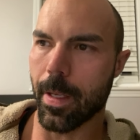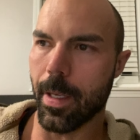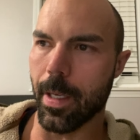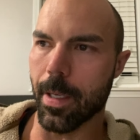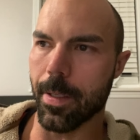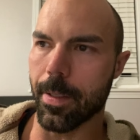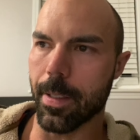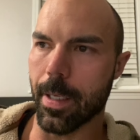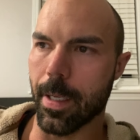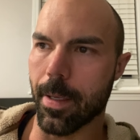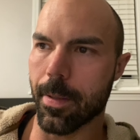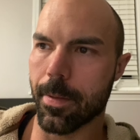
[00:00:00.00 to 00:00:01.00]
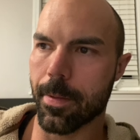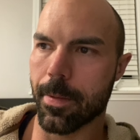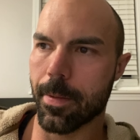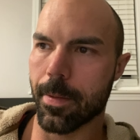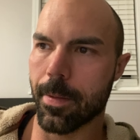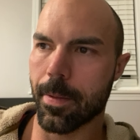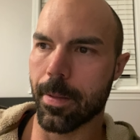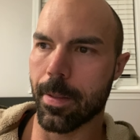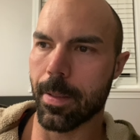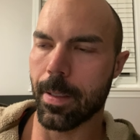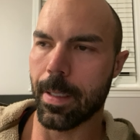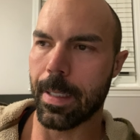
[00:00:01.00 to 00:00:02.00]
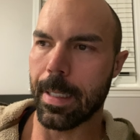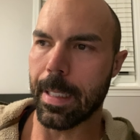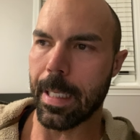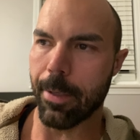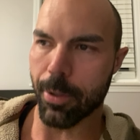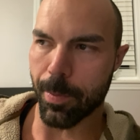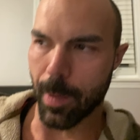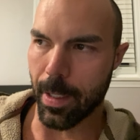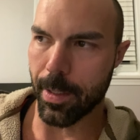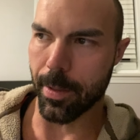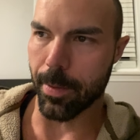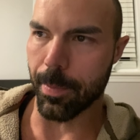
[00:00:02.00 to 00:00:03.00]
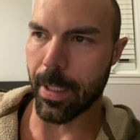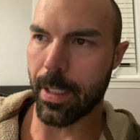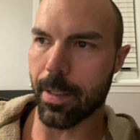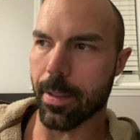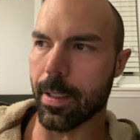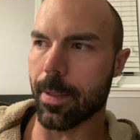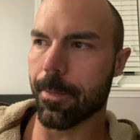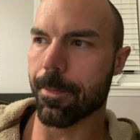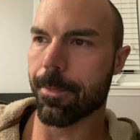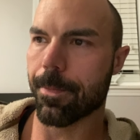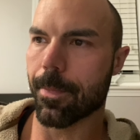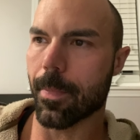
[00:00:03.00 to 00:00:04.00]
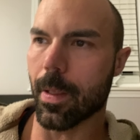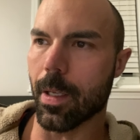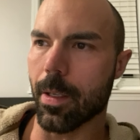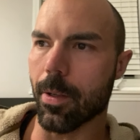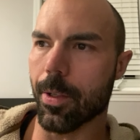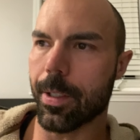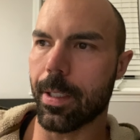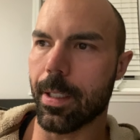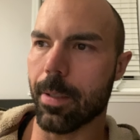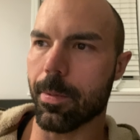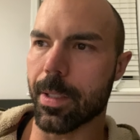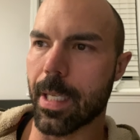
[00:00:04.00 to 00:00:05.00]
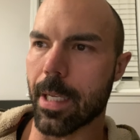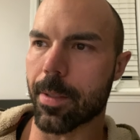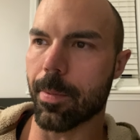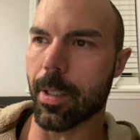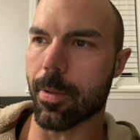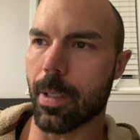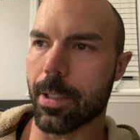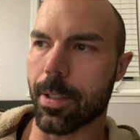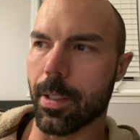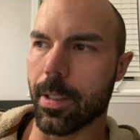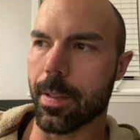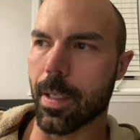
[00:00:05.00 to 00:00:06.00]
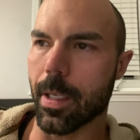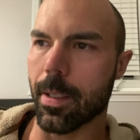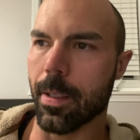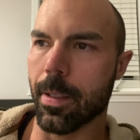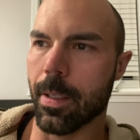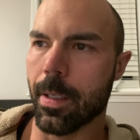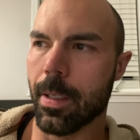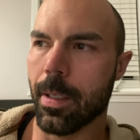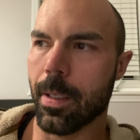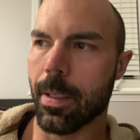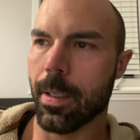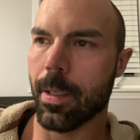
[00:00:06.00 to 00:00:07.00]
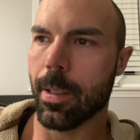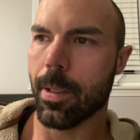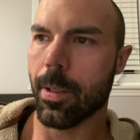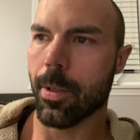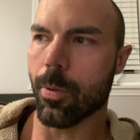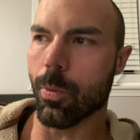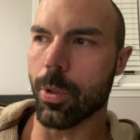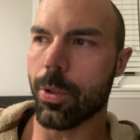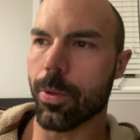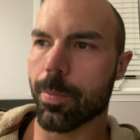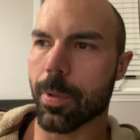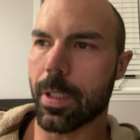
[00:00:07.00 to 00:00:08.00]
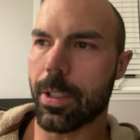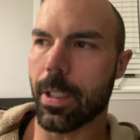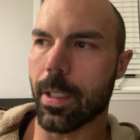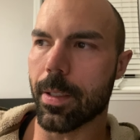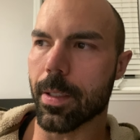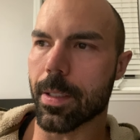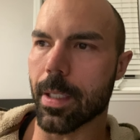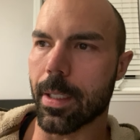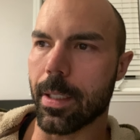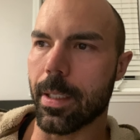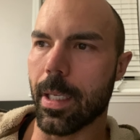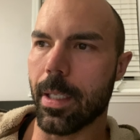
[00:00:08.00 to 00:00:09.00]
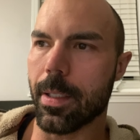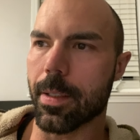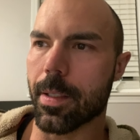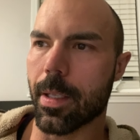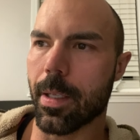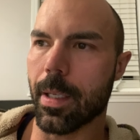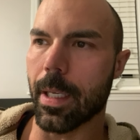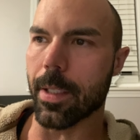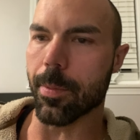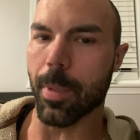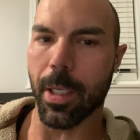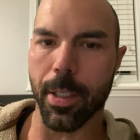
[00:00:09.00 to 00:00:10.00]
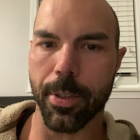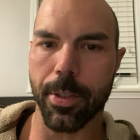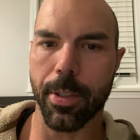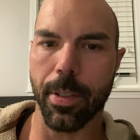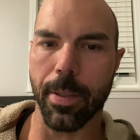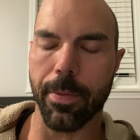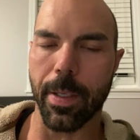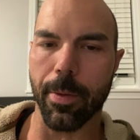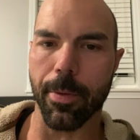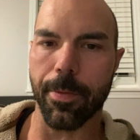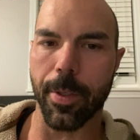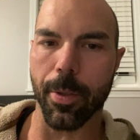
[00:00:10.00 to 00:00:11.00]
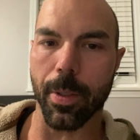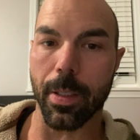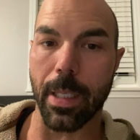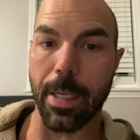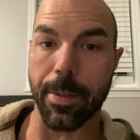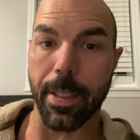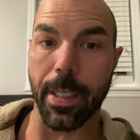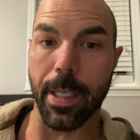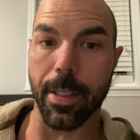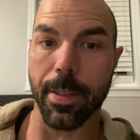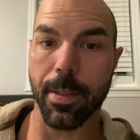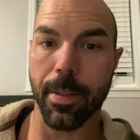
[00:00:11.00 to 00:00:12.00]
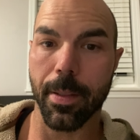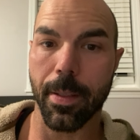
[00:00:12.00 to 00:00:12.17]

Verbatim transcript: And uh, he responded immediately, and all he did was ask me a question. He said, Would you appreciate the sunny days as much if there were fewer cloudy days?